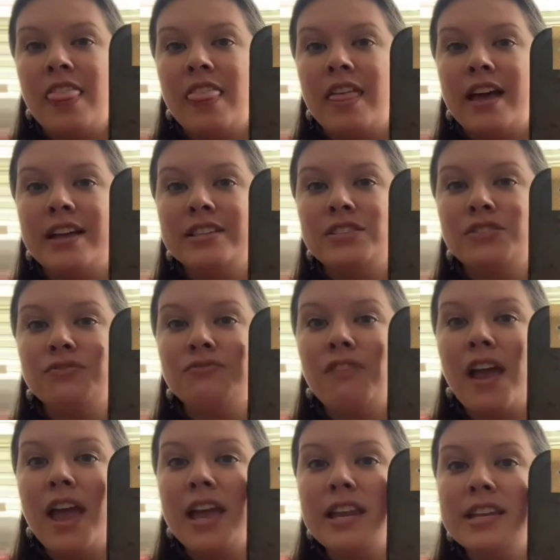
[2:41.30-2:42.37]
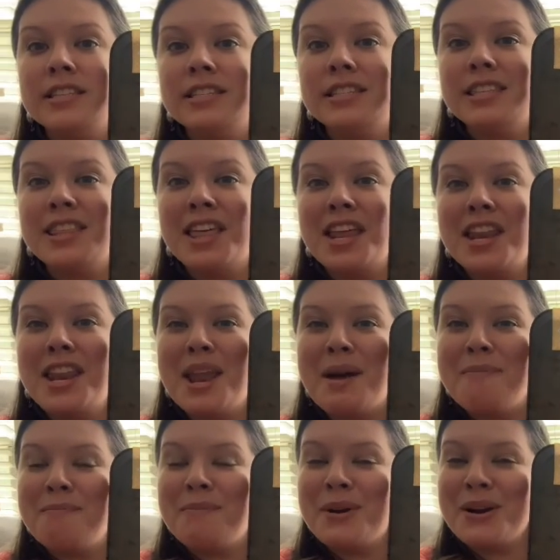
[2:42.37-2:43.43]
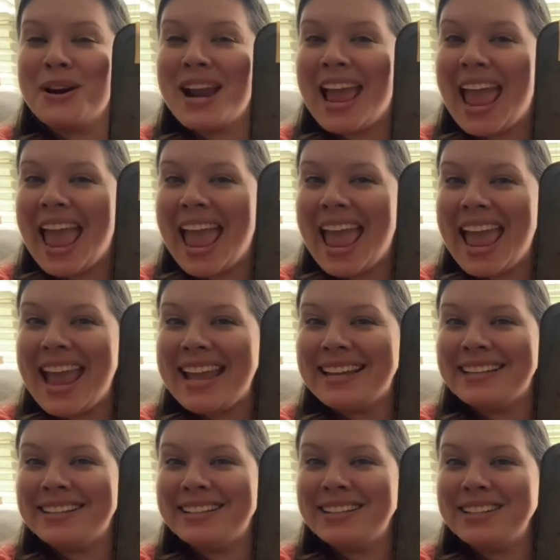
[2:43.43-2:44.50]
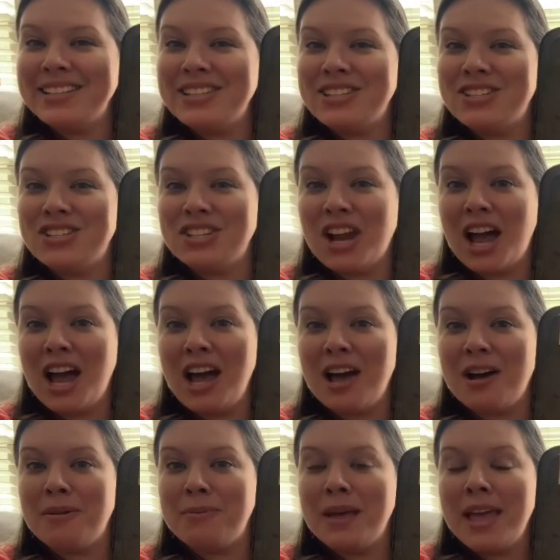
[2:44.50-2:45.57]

That's right. It's the number eight. Good job.